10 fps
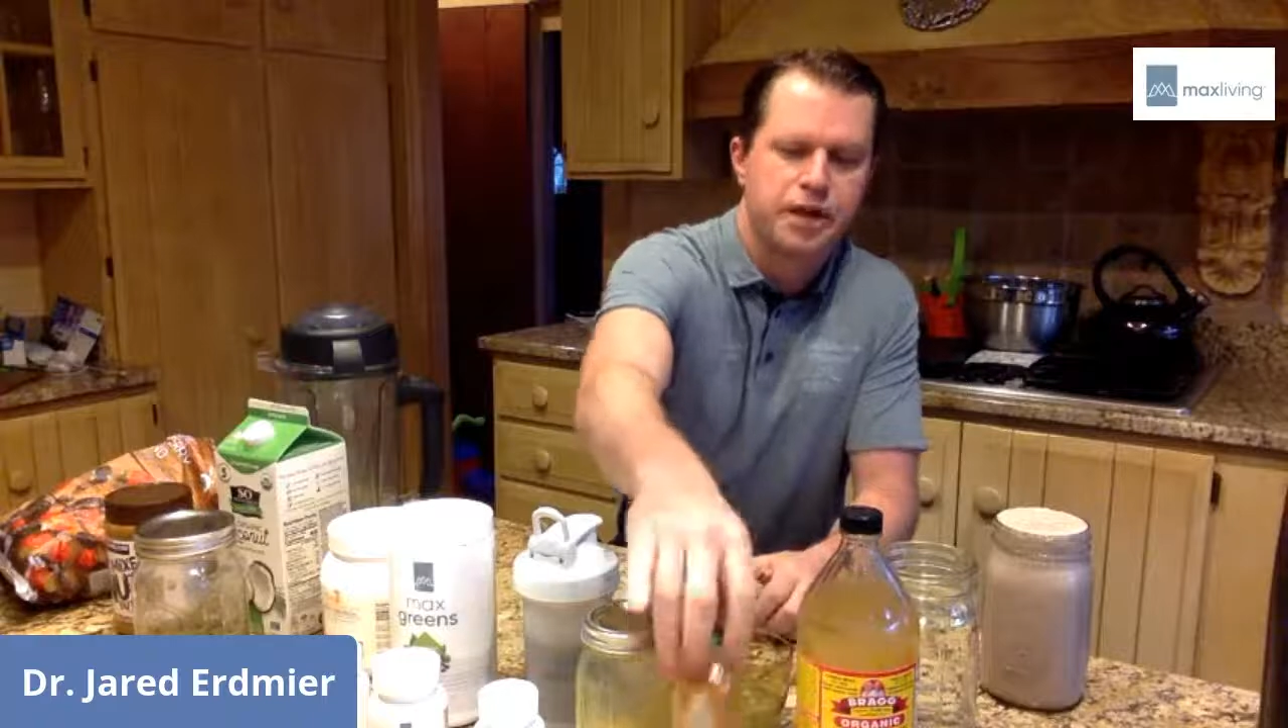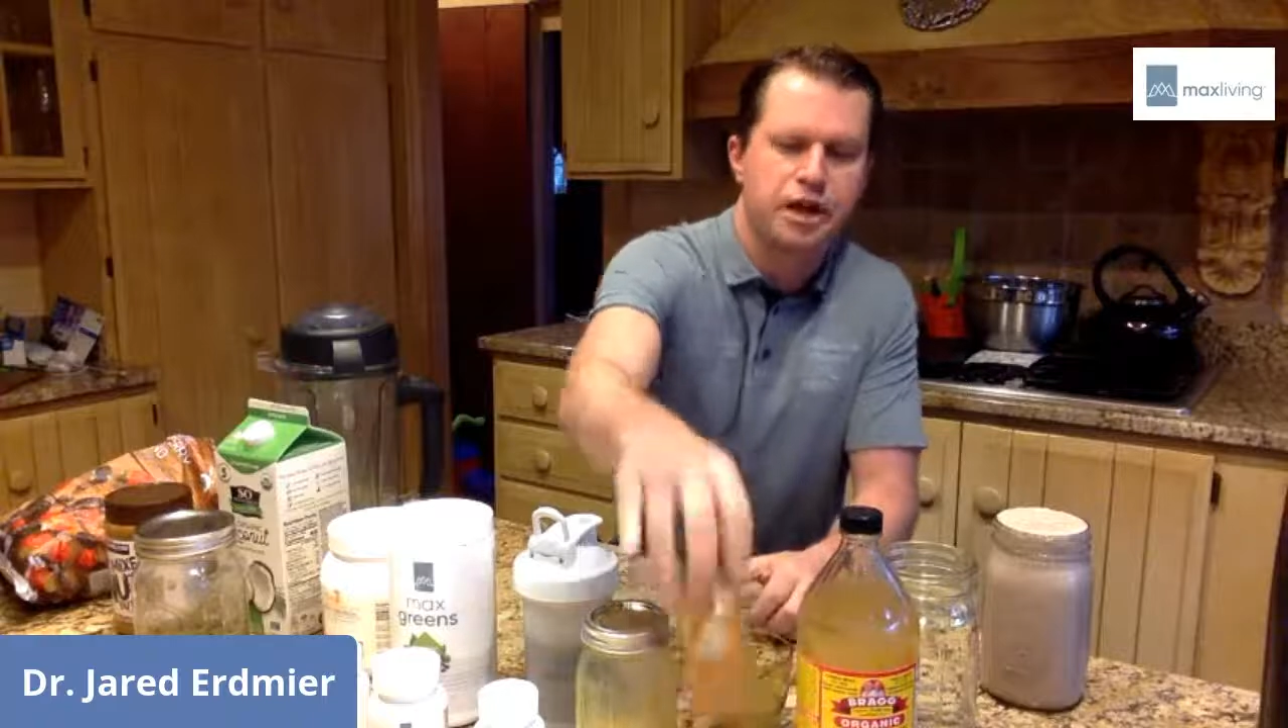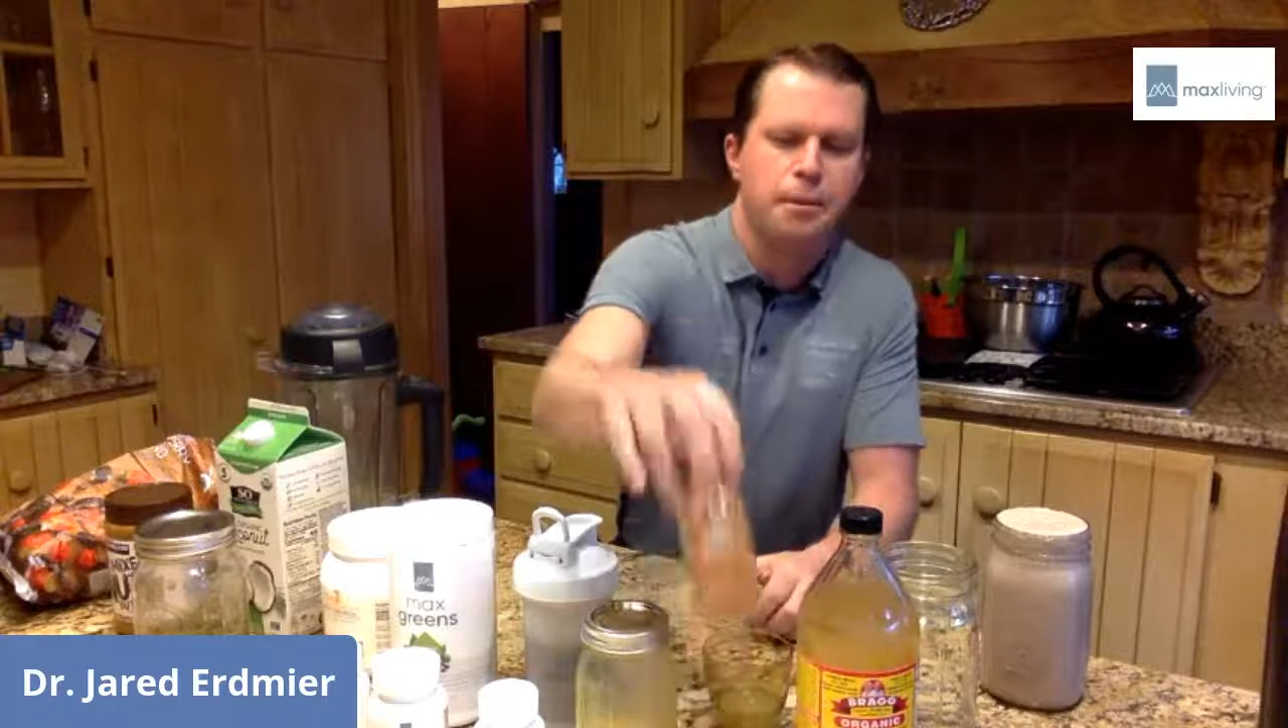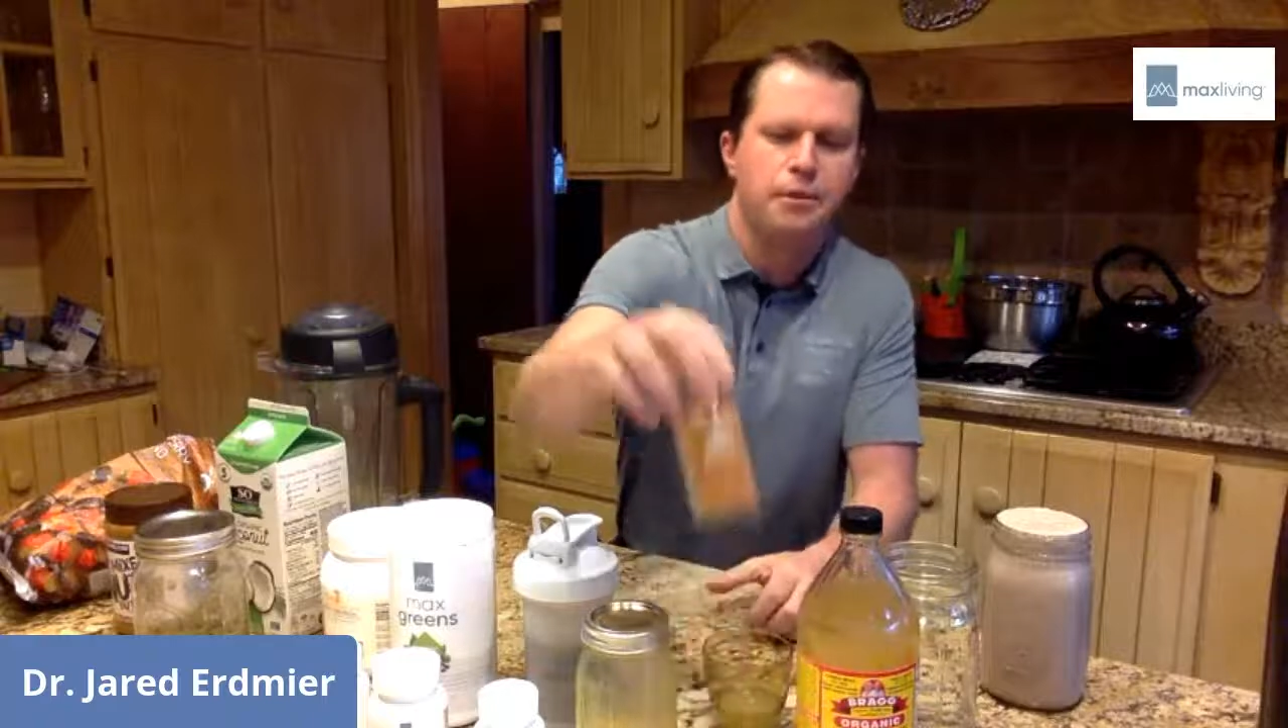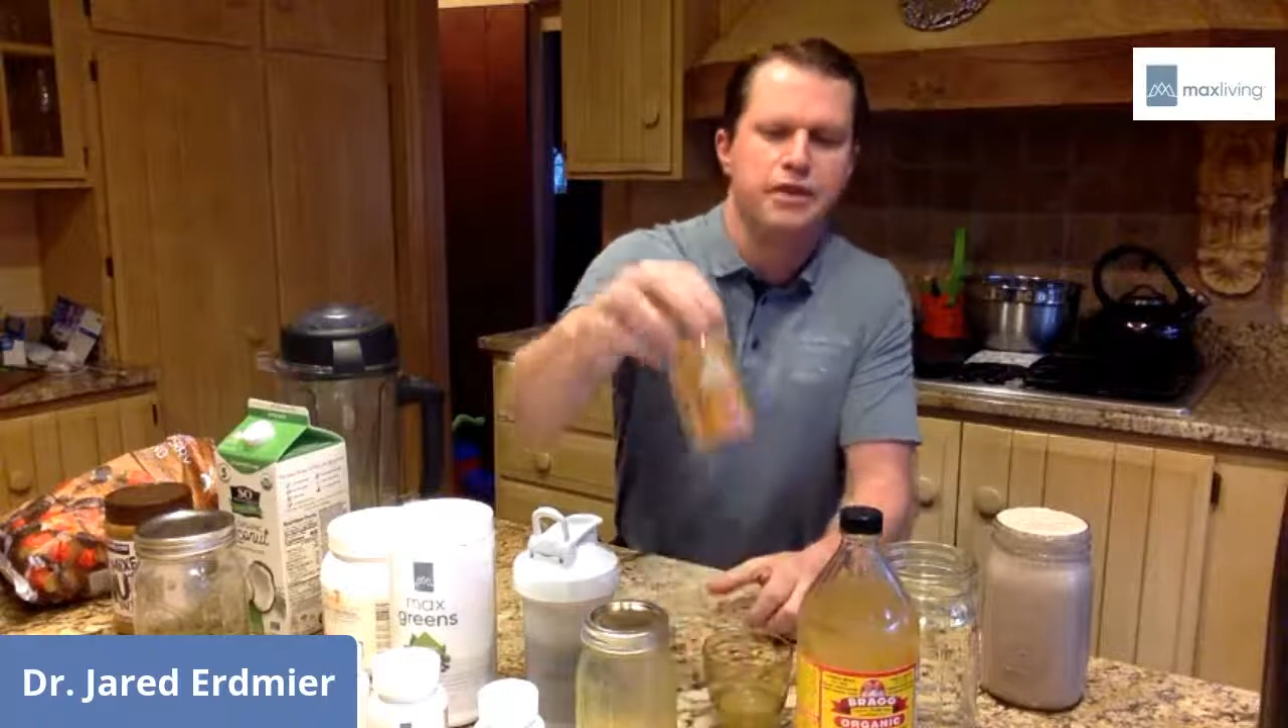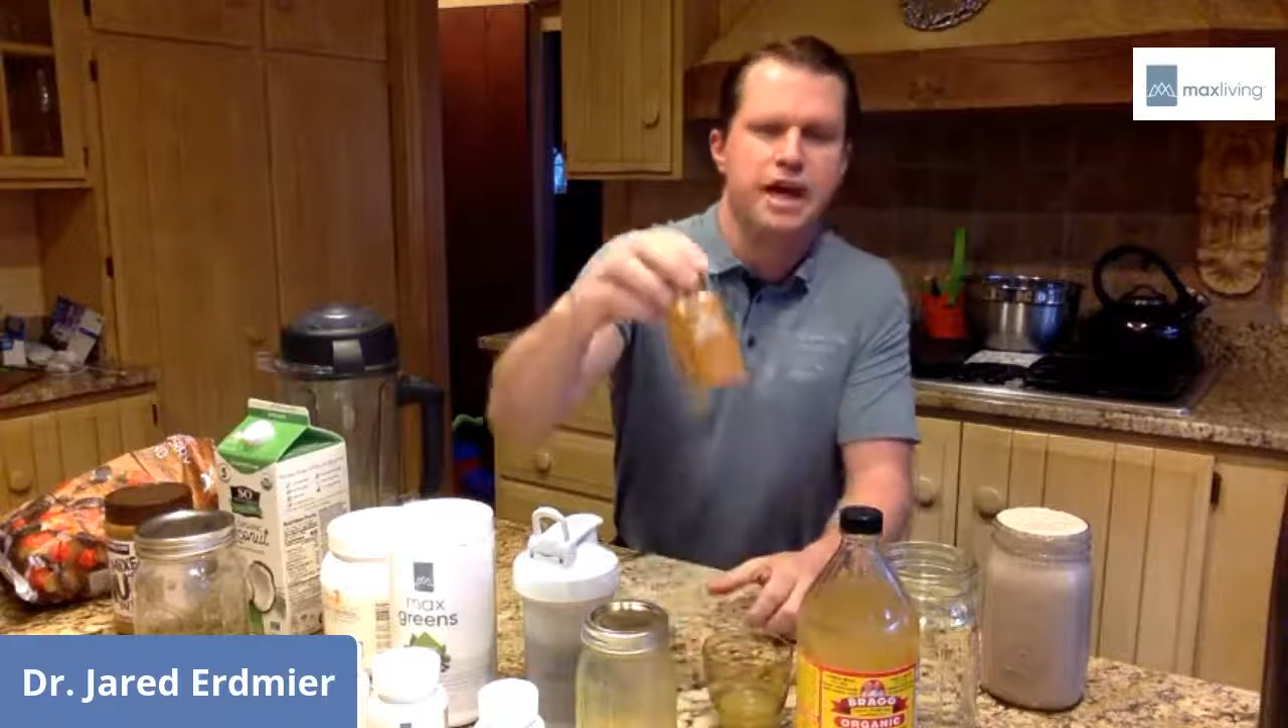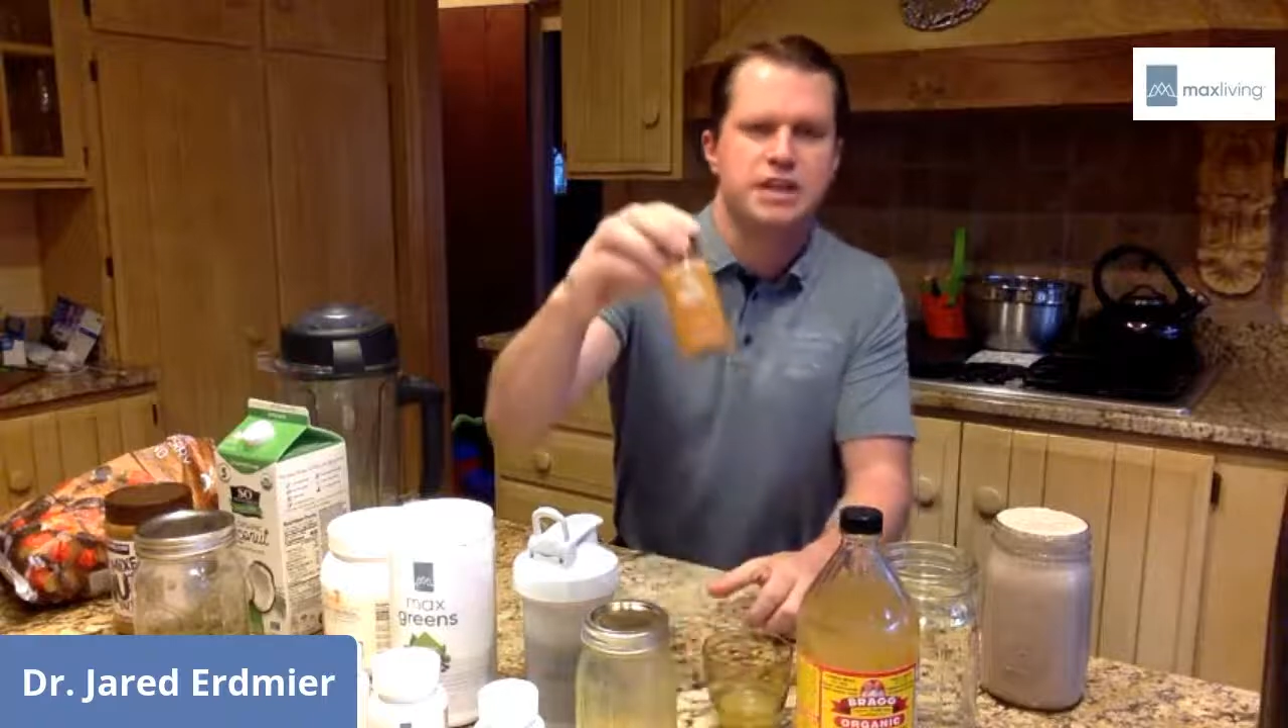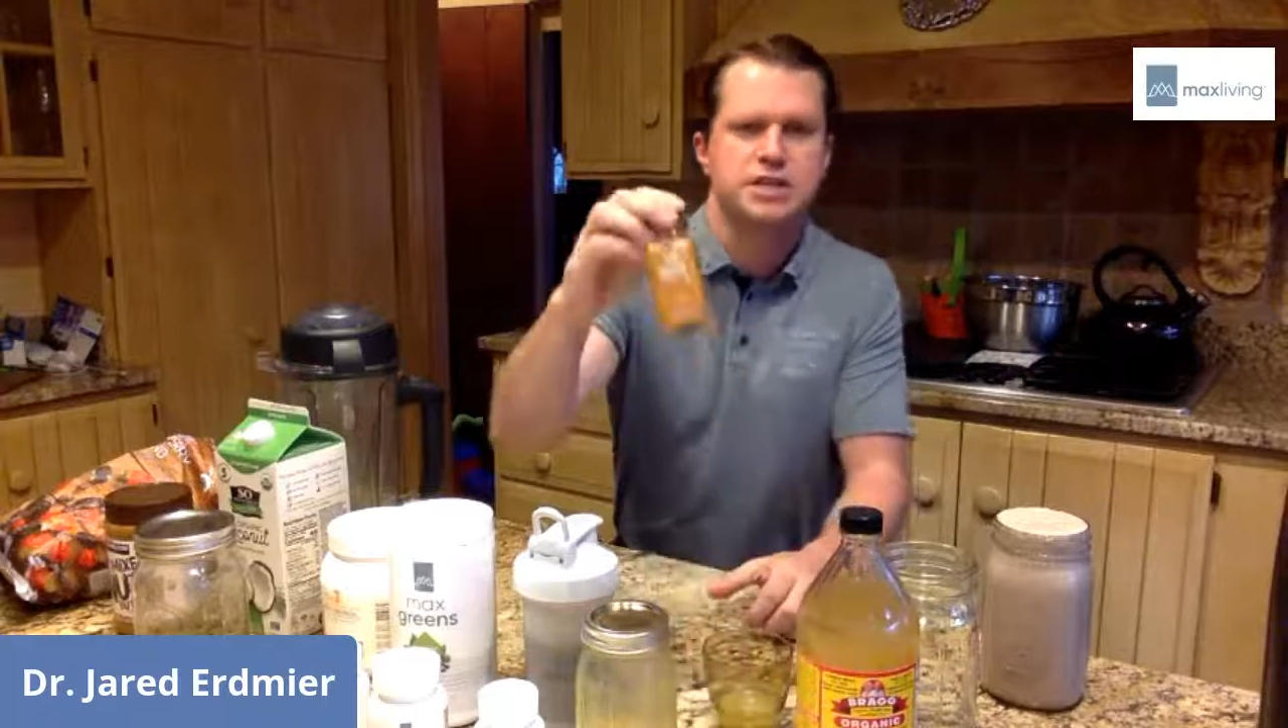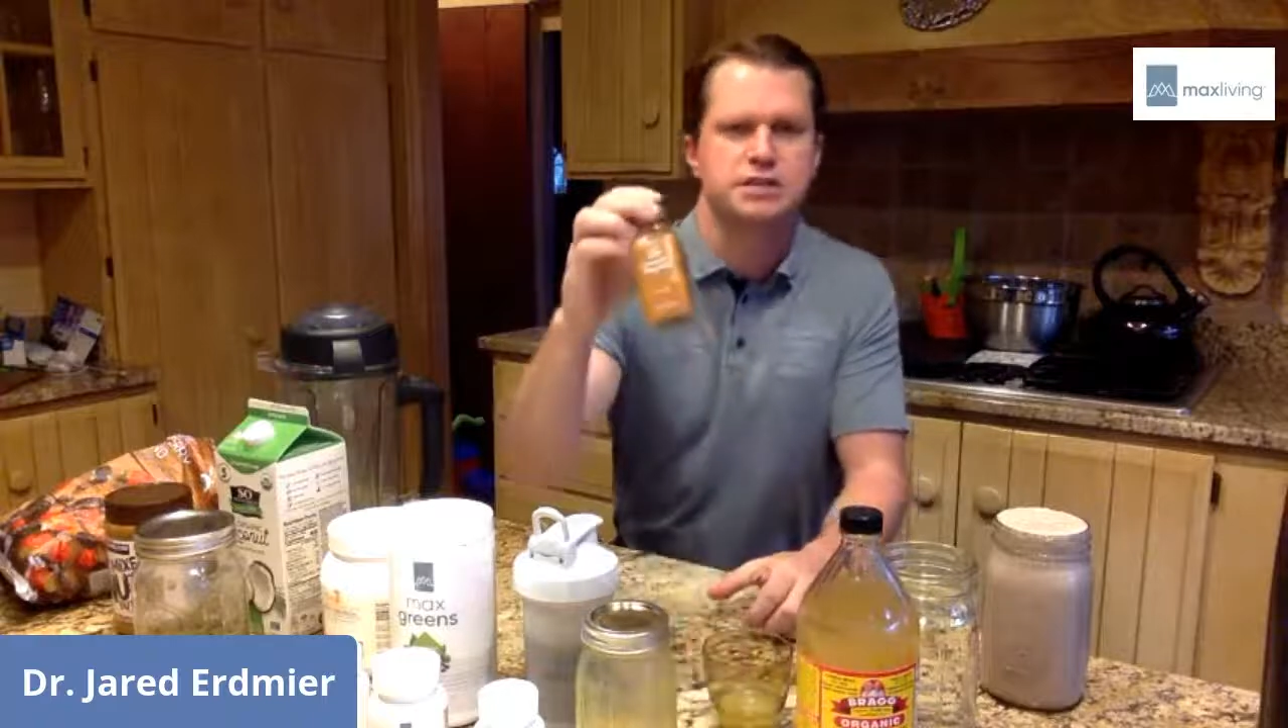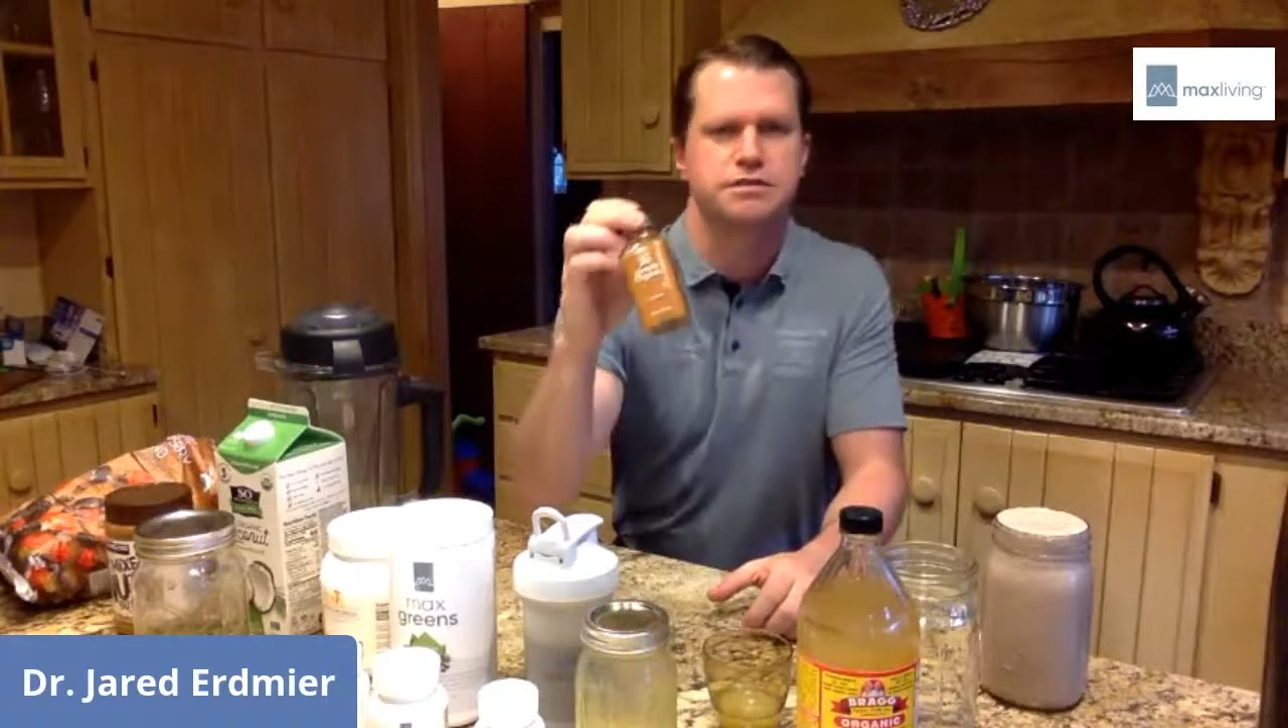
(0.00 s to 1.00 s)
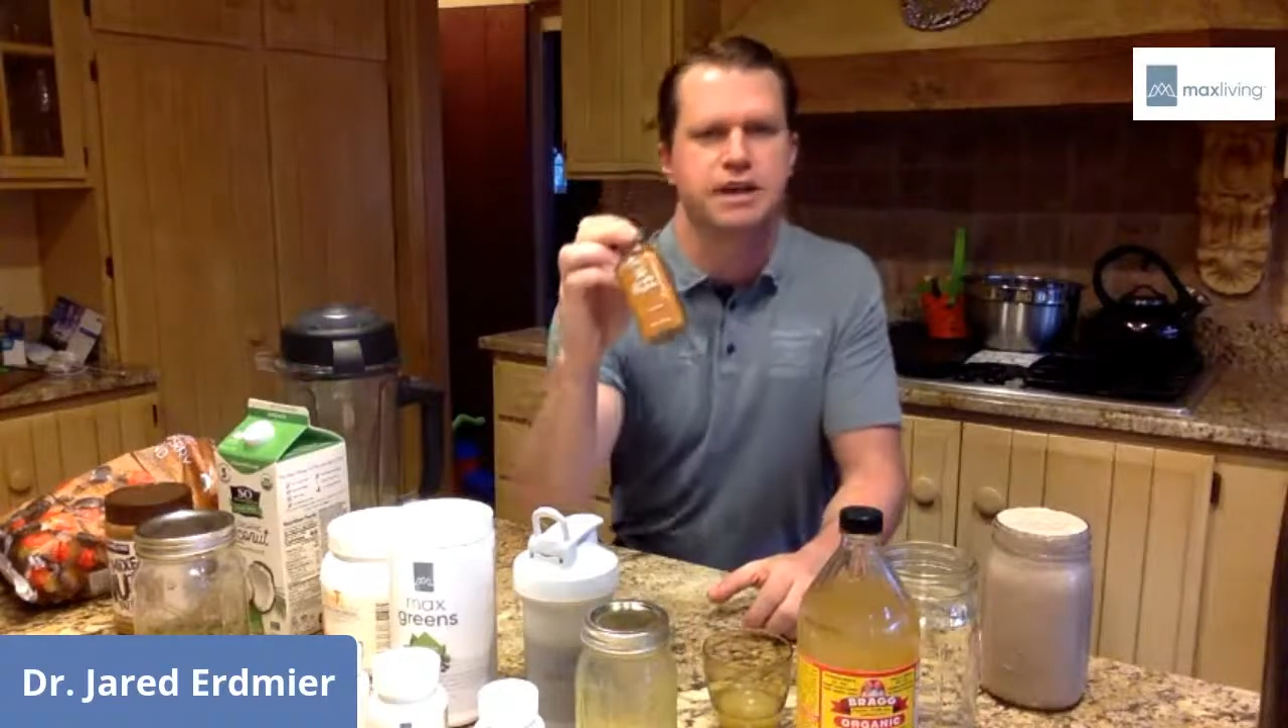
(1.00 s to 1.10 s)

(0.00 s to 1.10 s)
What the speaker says: couple dashes of